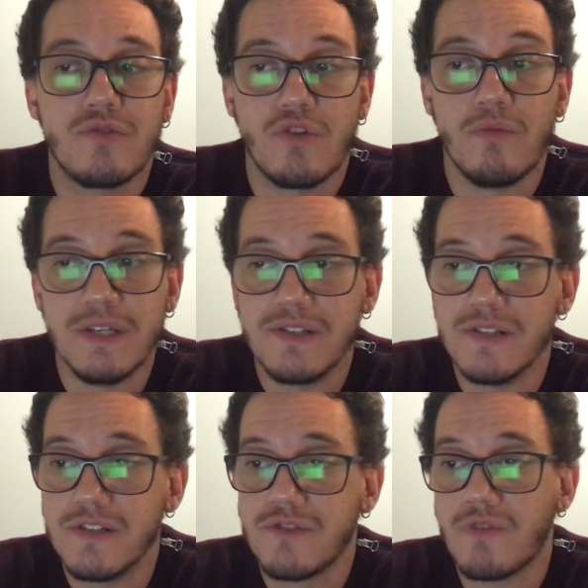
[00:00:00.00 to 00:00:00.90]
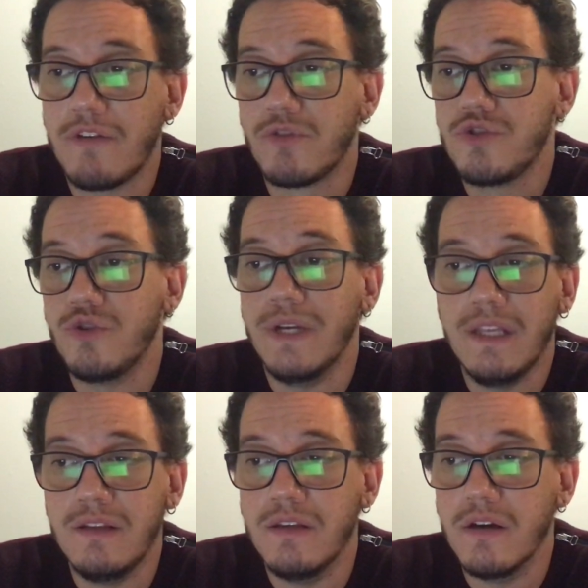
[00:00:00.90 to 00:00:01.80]
Thomas's travel to
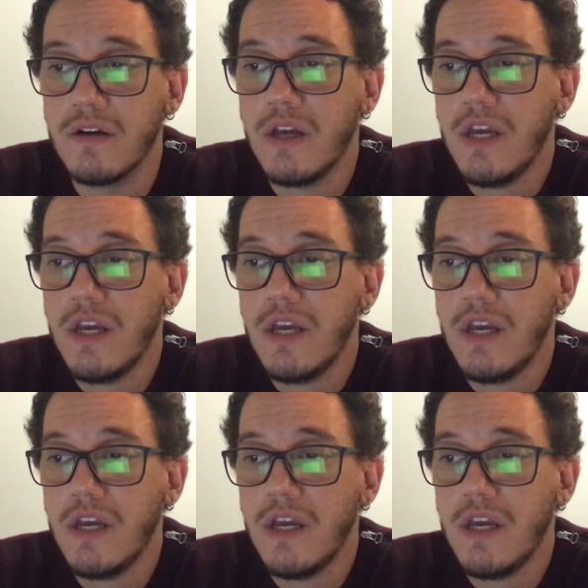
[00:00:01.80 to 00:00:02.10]
India